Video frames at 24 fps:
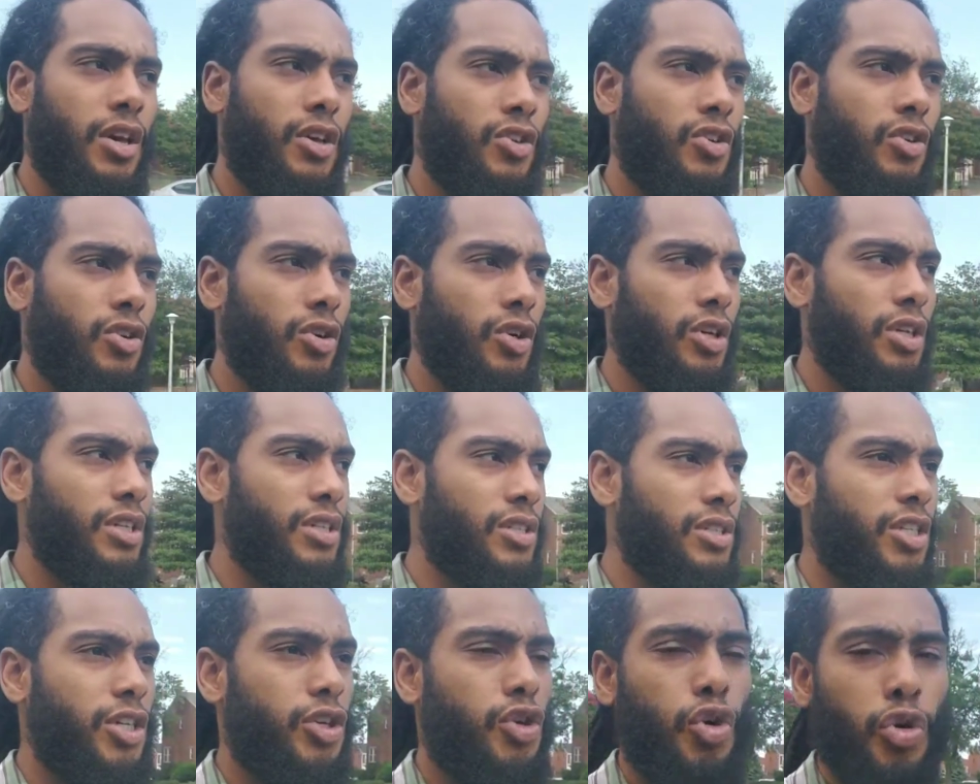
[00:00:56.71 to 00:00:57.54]
you're looking to
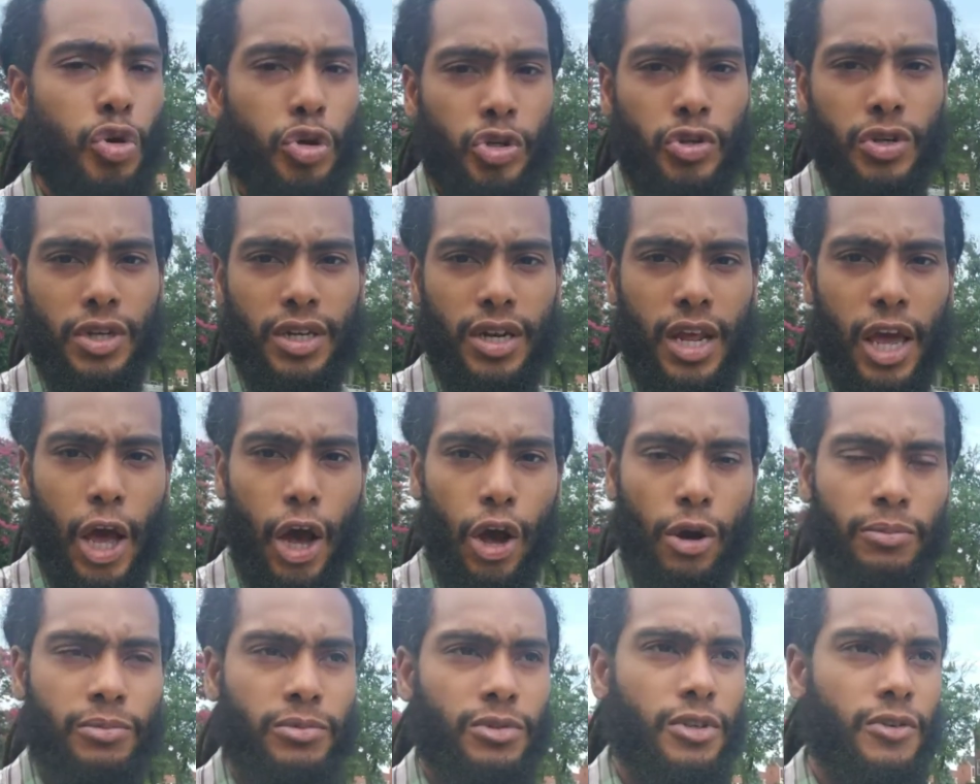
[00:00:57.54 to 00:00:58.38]
see who you can
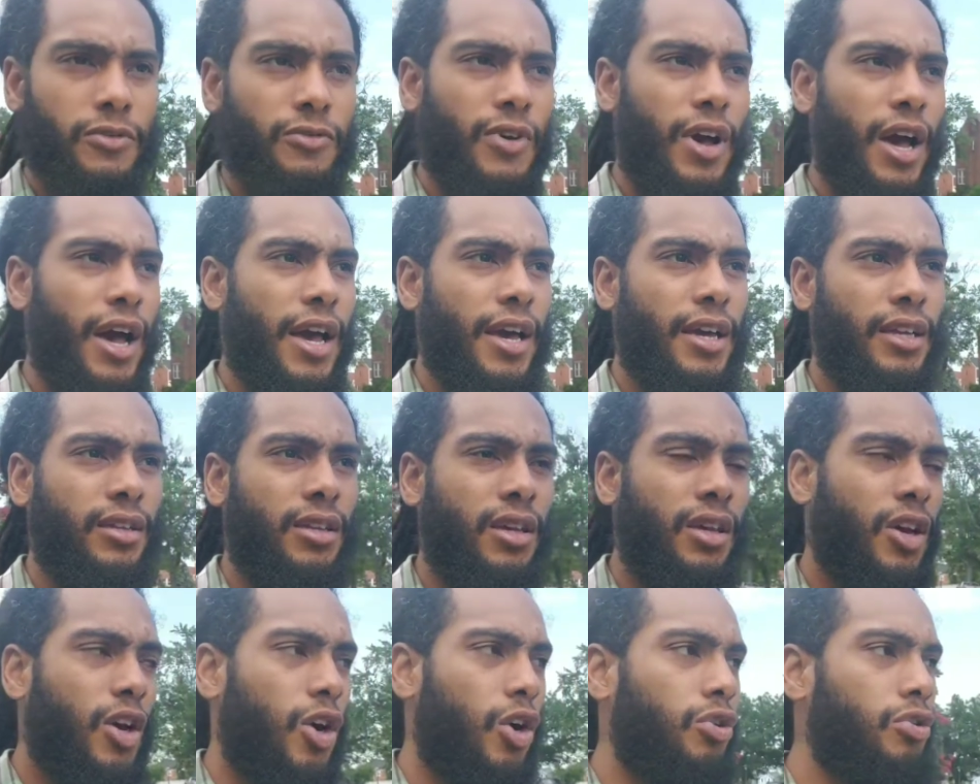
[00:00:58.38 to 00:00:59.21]
help to find
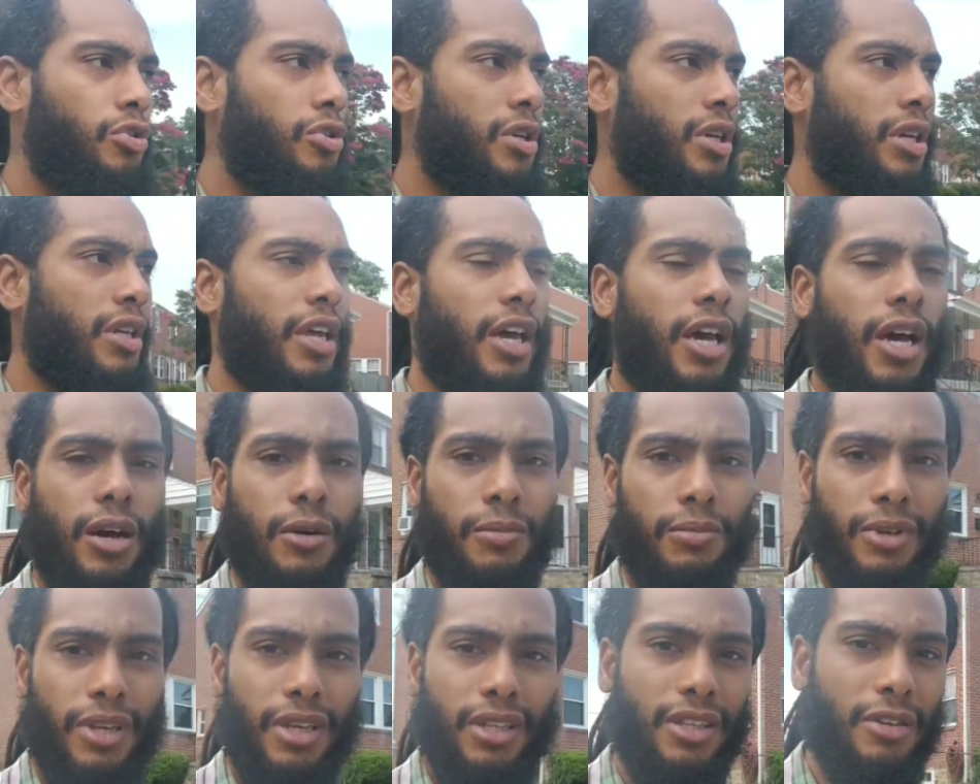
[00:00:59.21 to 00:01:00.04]
who you can
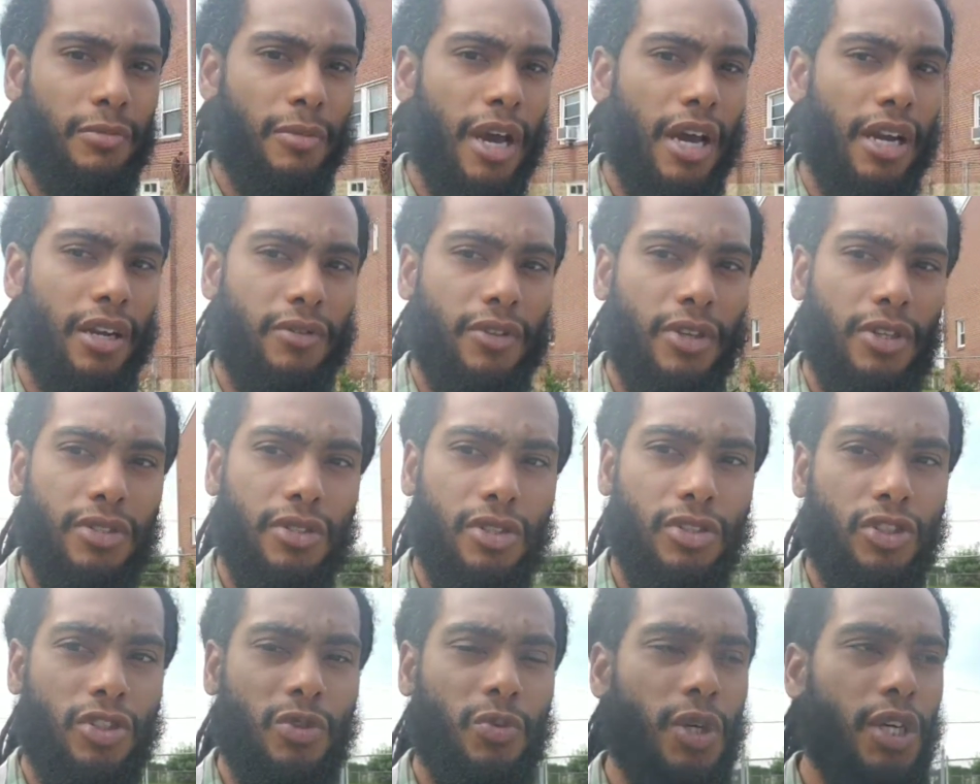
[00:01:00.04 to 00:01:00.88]
help get them out of their
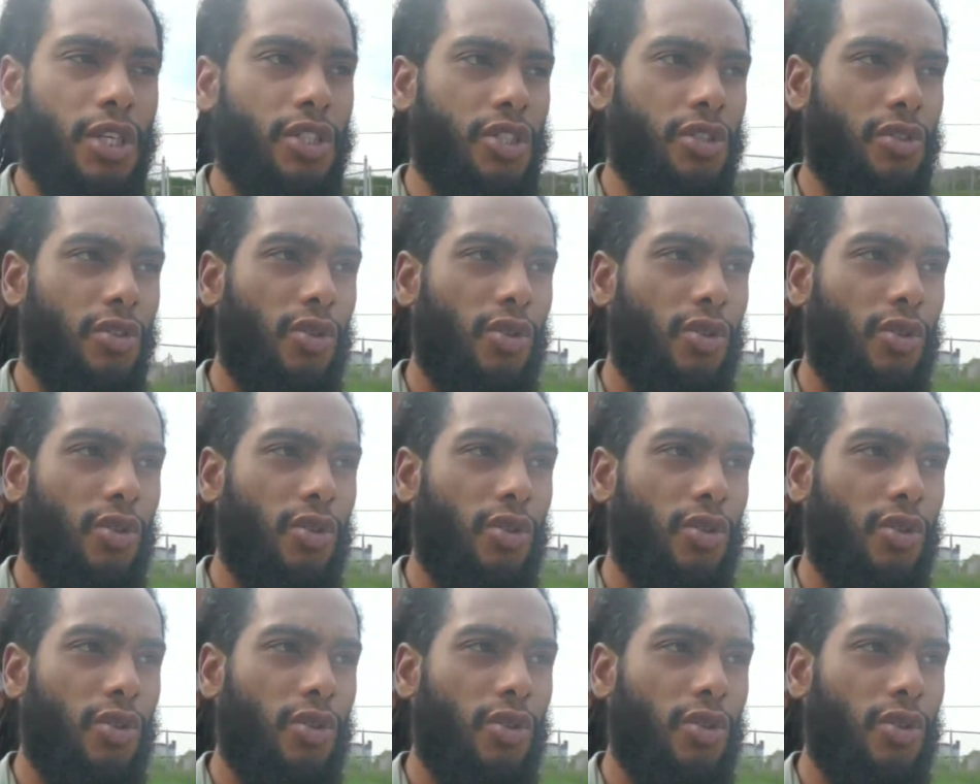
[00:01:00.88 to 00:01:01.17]
situation,